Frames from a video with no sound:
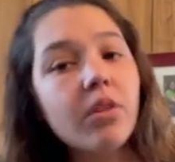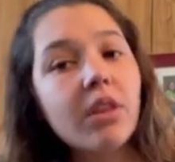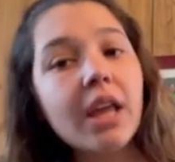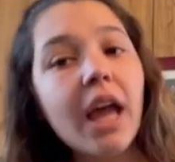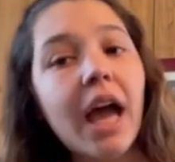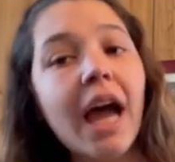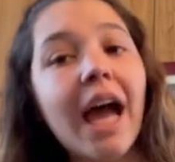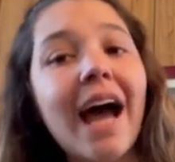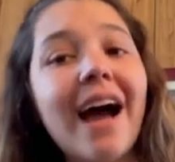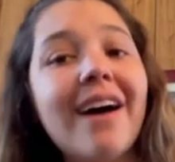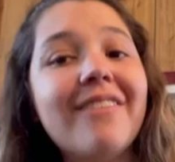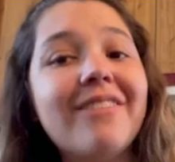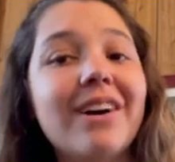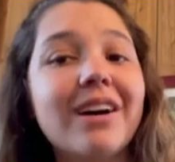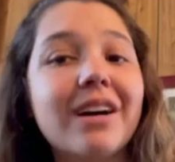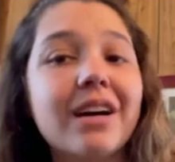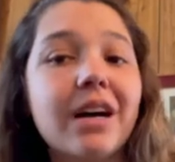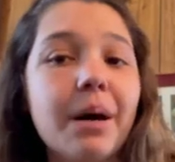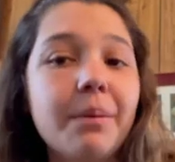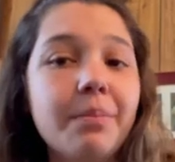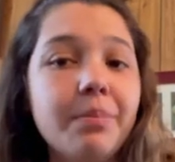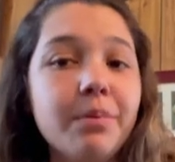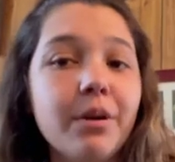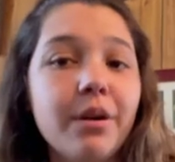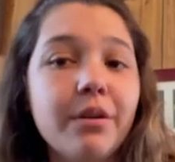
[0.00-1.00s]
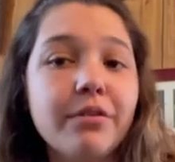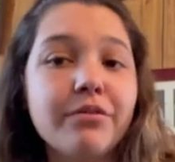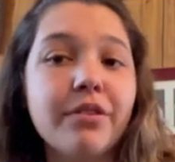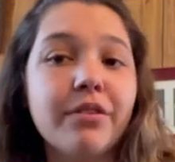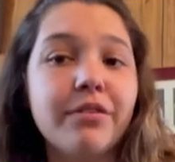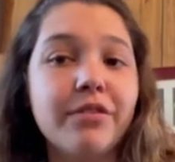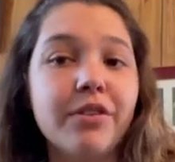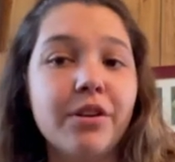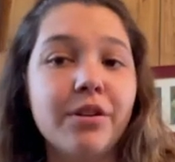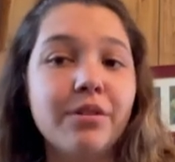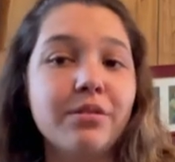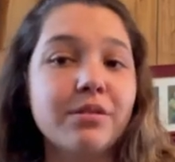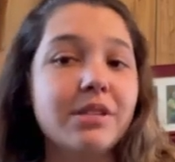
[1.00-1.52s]
I have a couple of
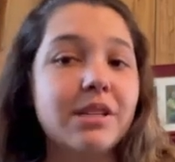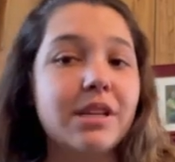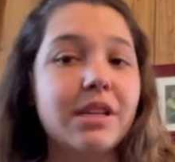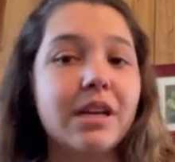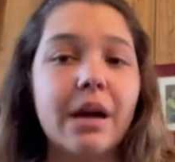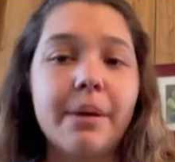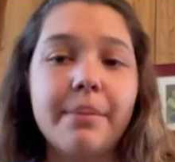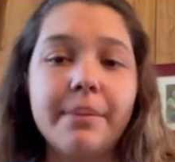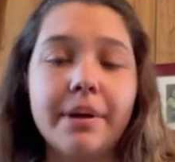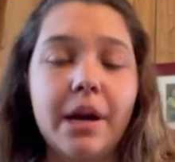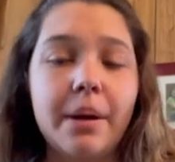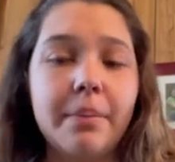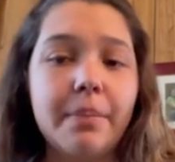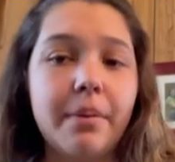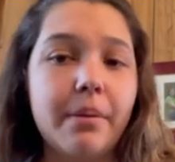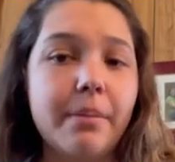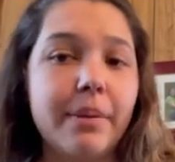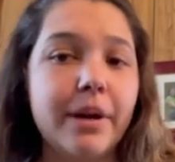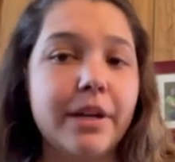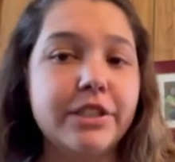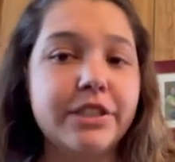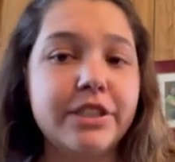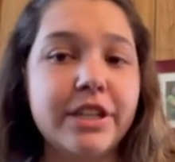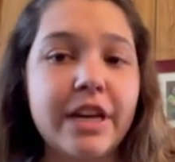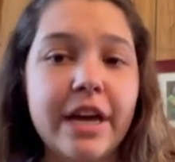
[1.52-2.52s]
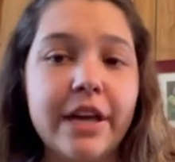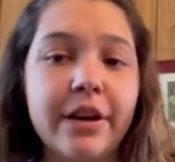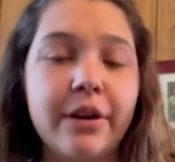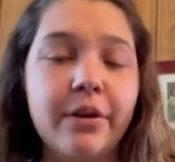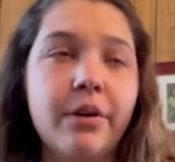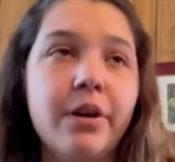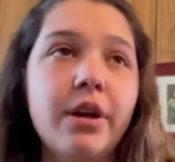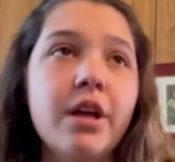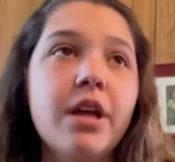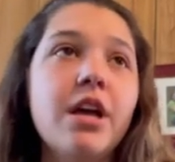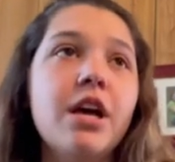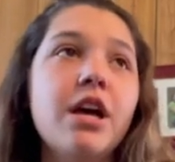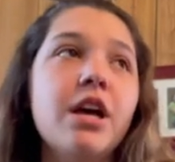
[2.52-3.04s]
reviews coming up on my channel.
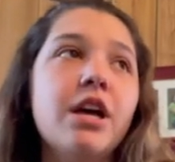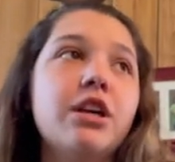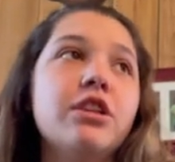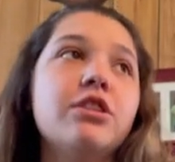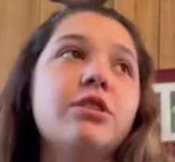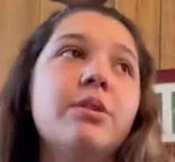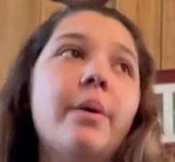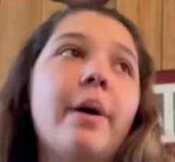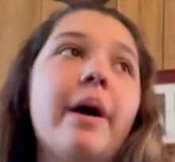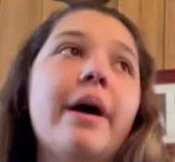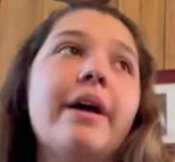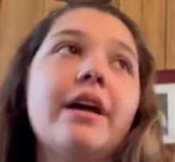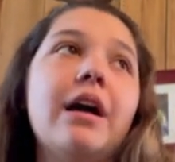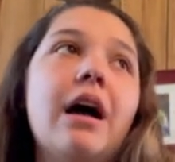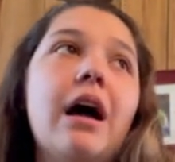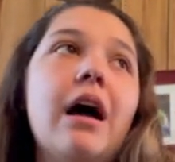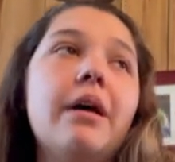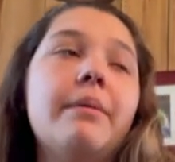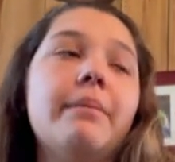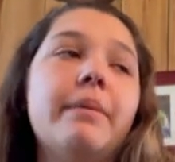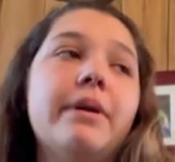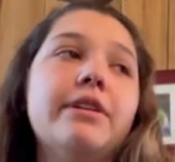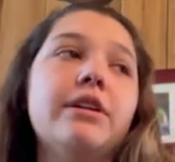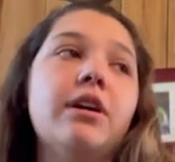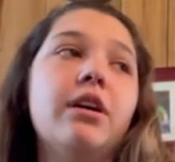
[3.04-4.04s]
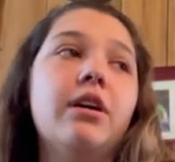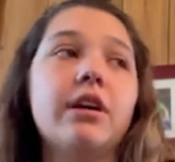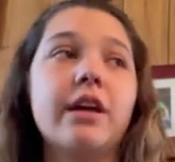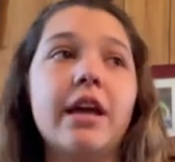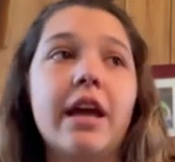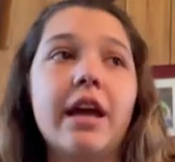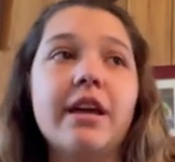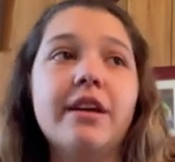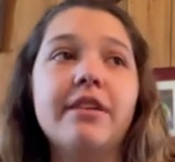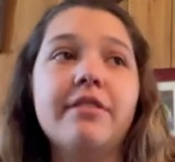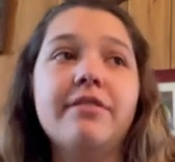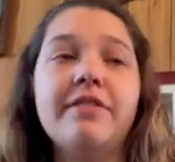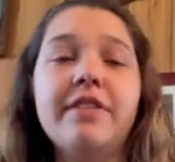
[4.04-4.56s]
So I got my dog
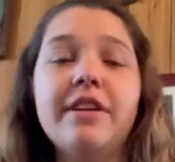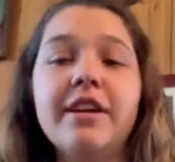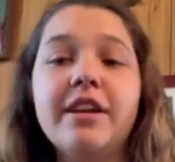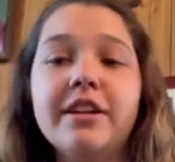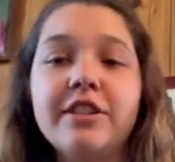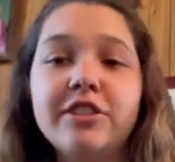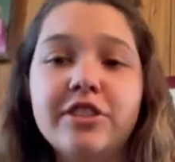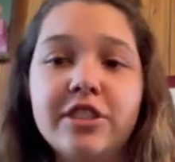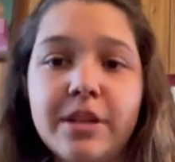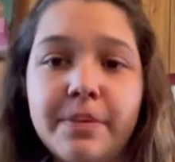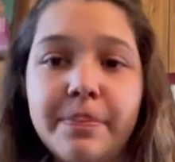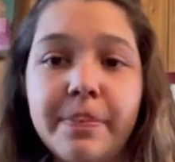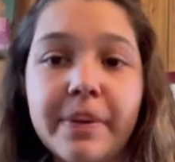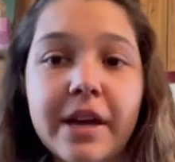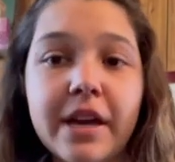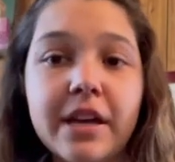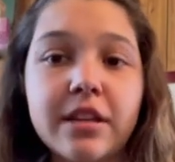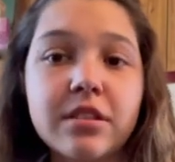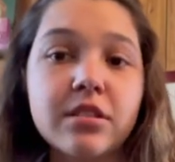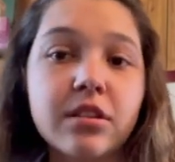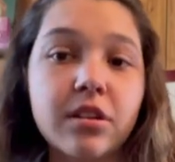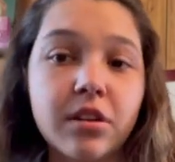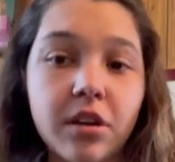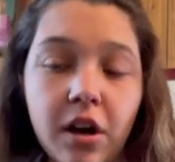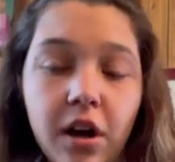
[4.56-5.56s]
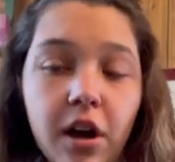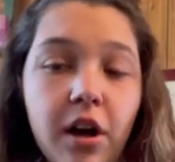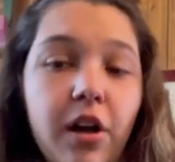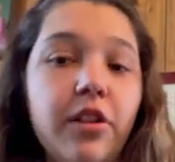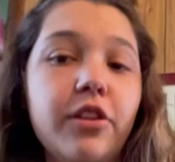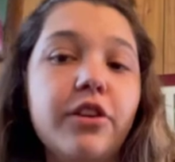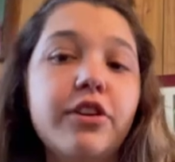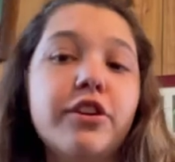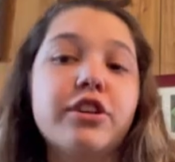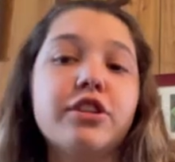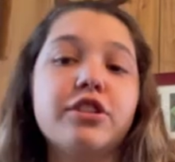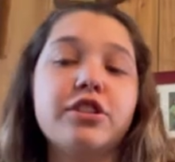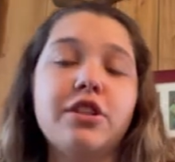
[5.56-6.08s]
a Fee GPS
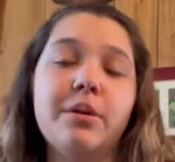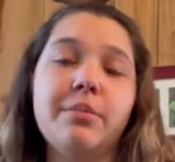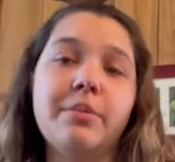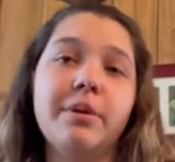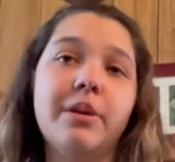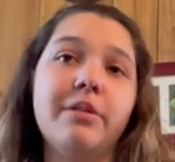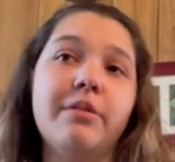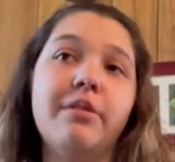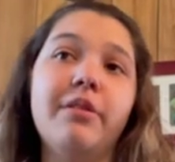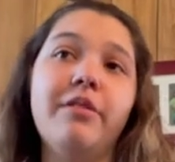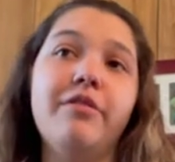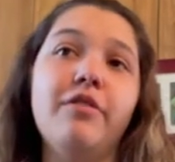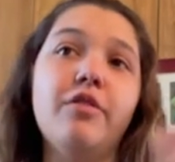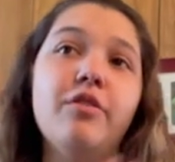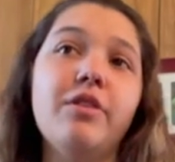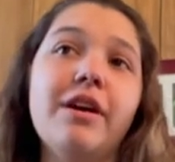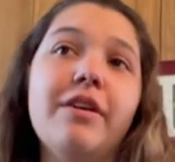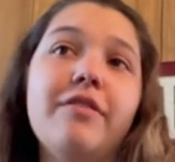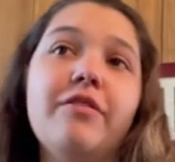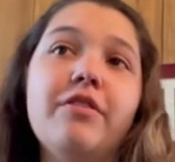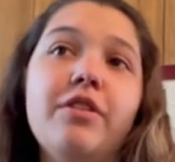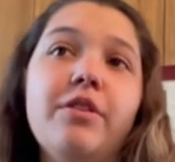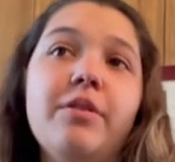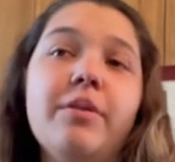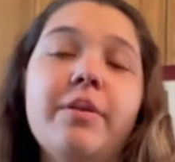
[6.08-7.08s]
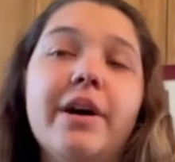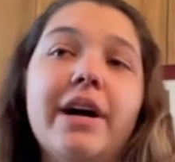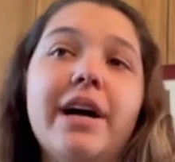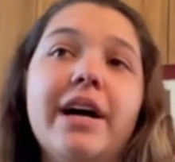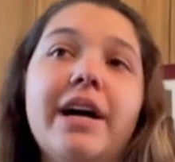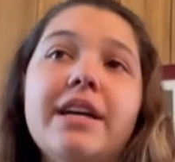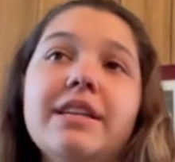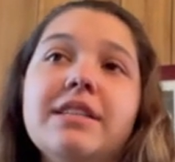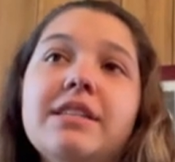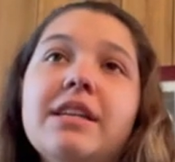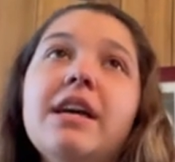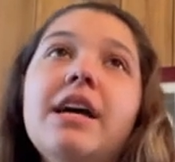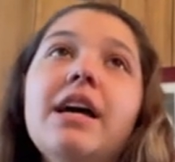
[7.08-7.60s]
collar, so I'm going to review that for you
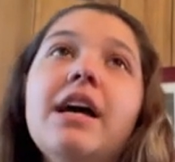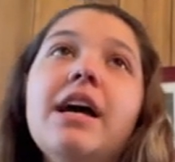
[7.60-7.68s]
guys.